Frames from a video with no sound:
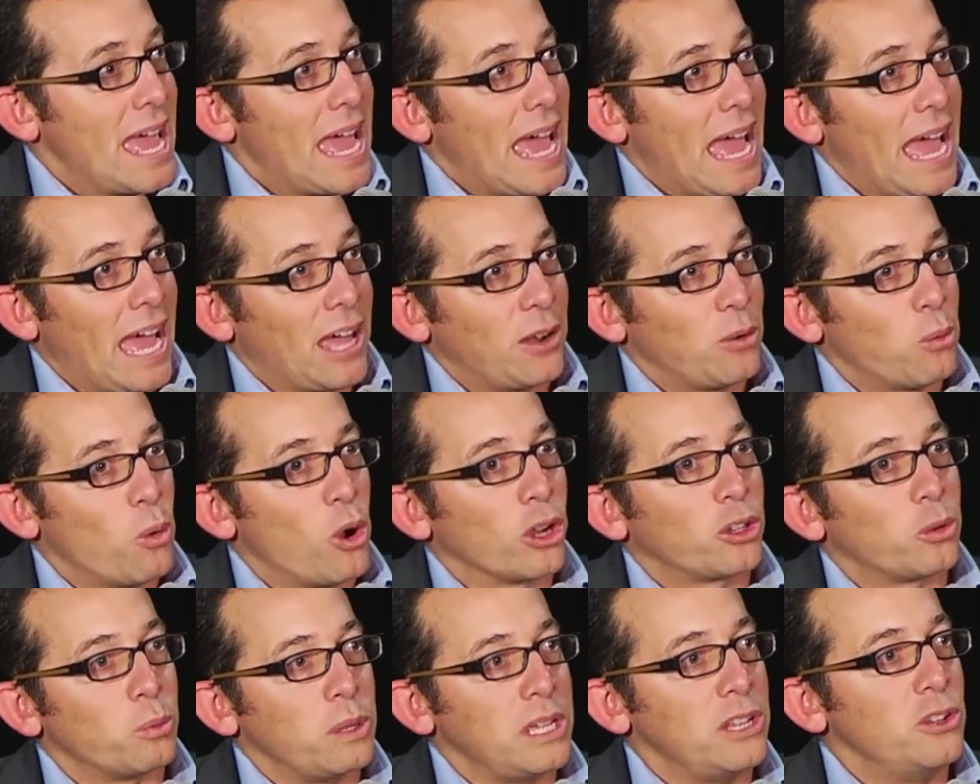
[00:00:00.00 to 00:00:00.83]
And
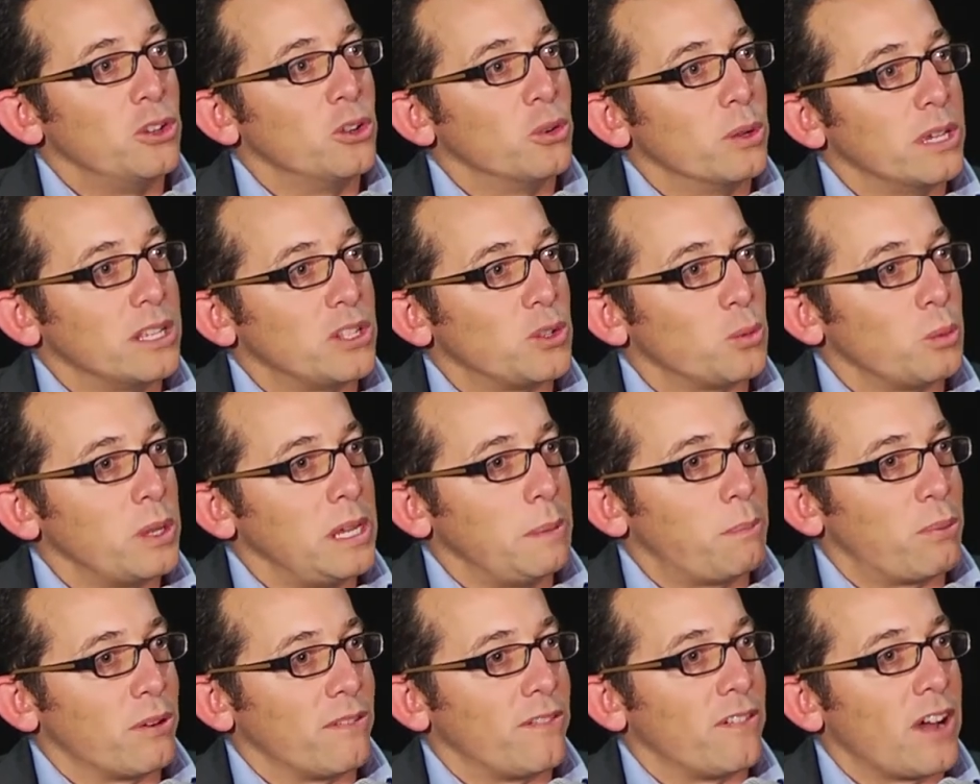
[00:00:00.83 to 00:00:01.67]
what we do is we
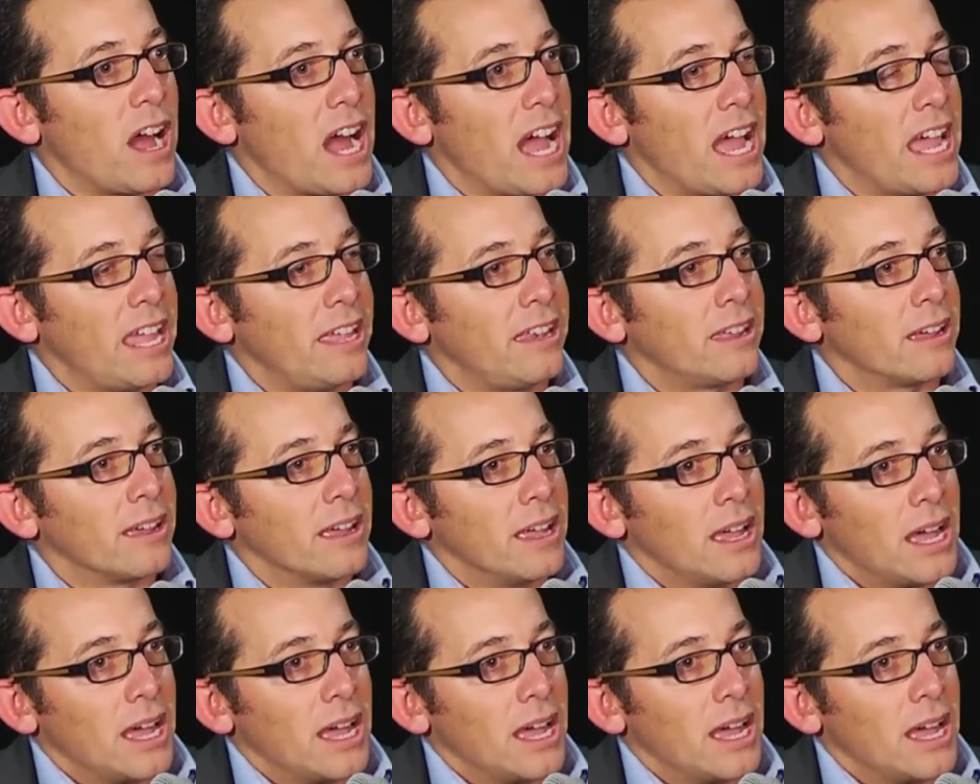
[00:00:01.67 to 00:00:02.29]
provide,